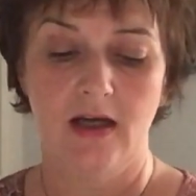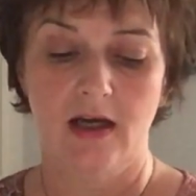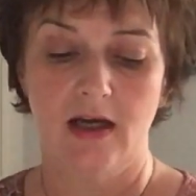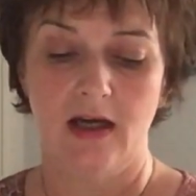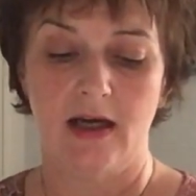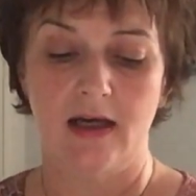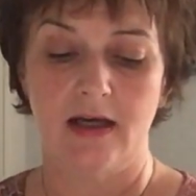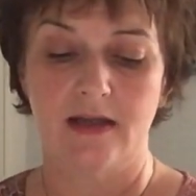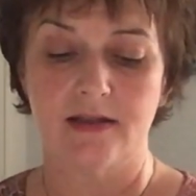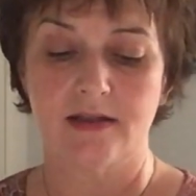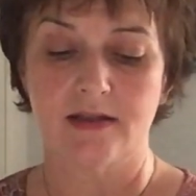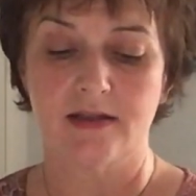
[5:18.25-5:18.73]

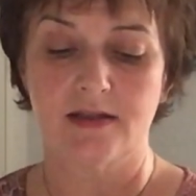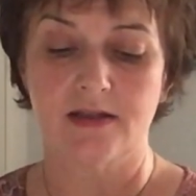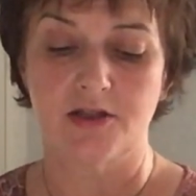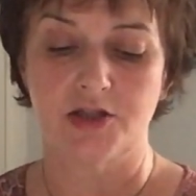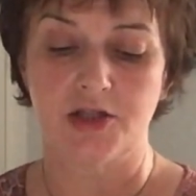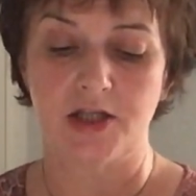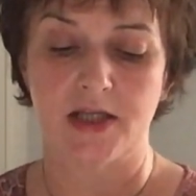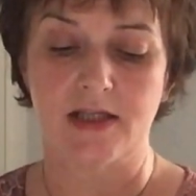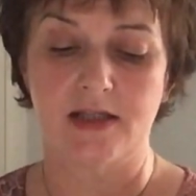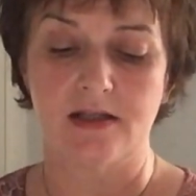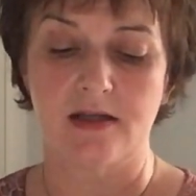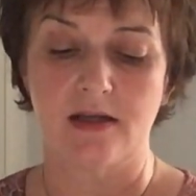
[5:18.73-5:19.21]
And it's
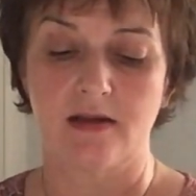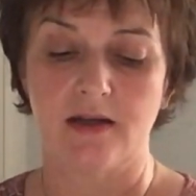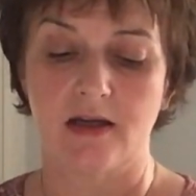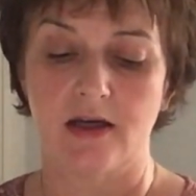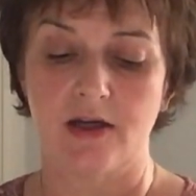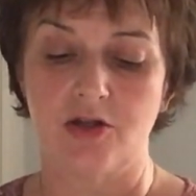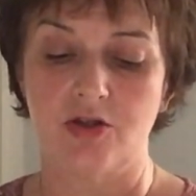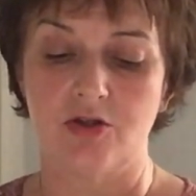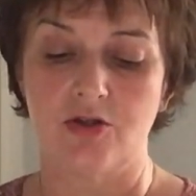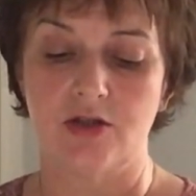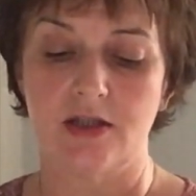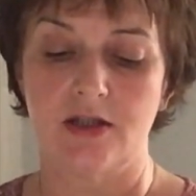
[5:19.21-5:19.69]
suggesting
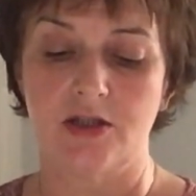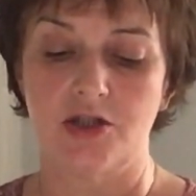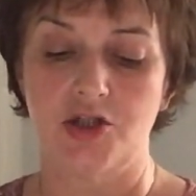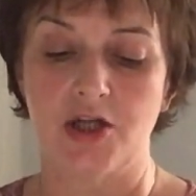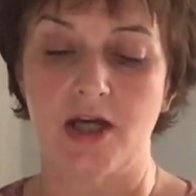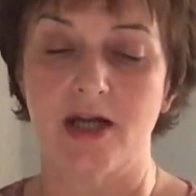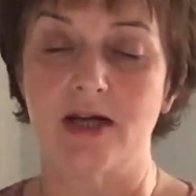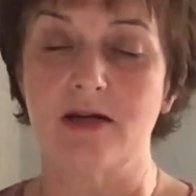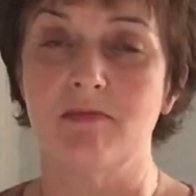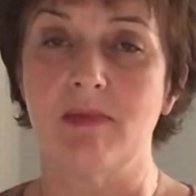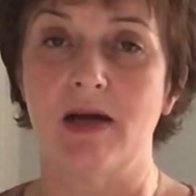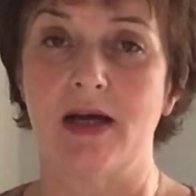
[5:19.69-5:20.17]
that you read
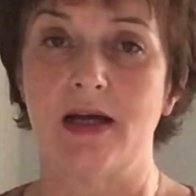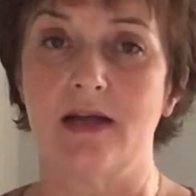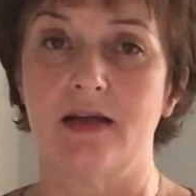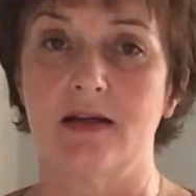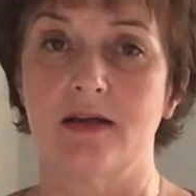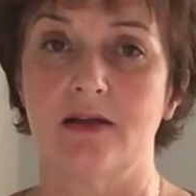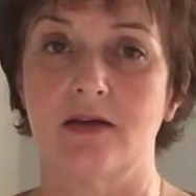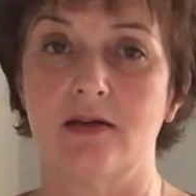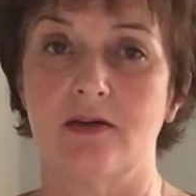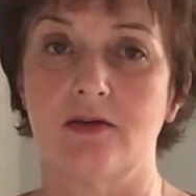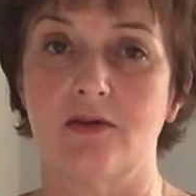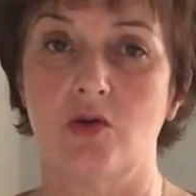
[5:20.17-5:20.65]

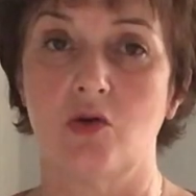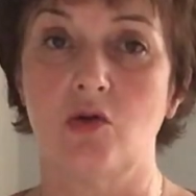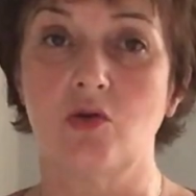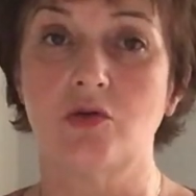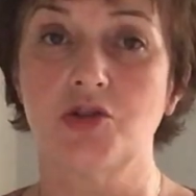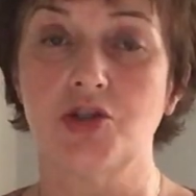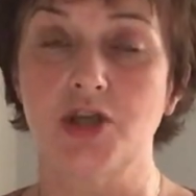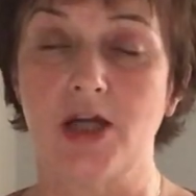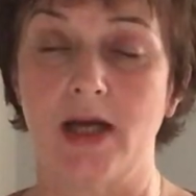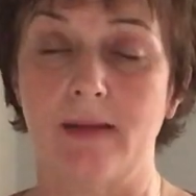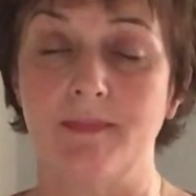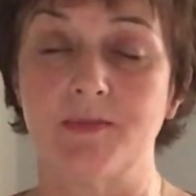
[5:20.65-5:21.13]
Jeremiah, the whole
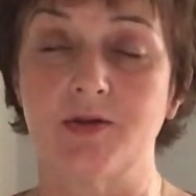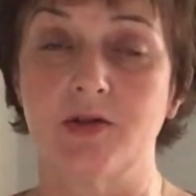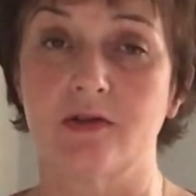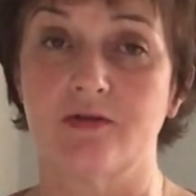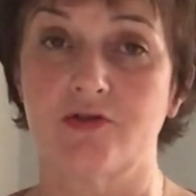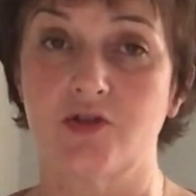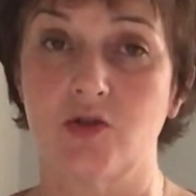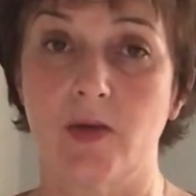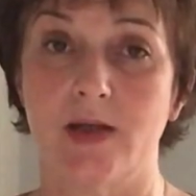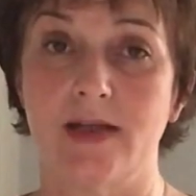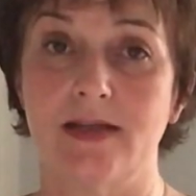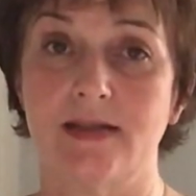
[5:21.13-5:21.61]
chapter of
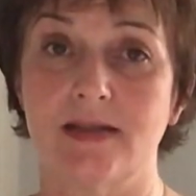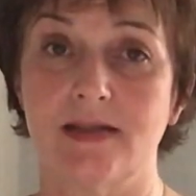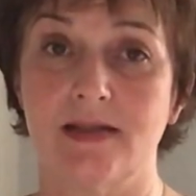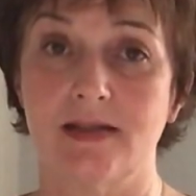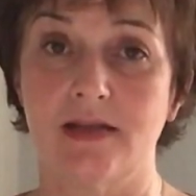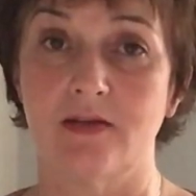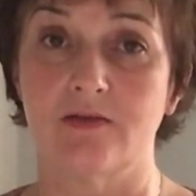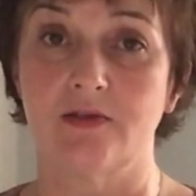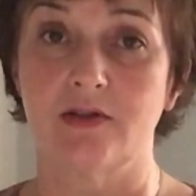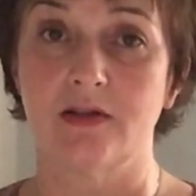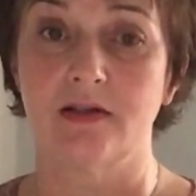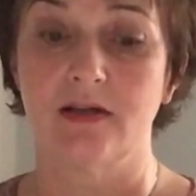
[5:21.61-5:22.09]

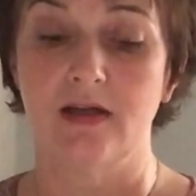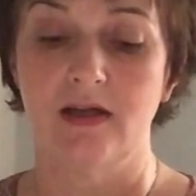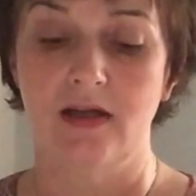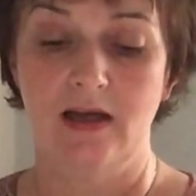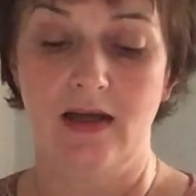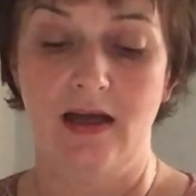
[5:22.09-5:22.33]
27,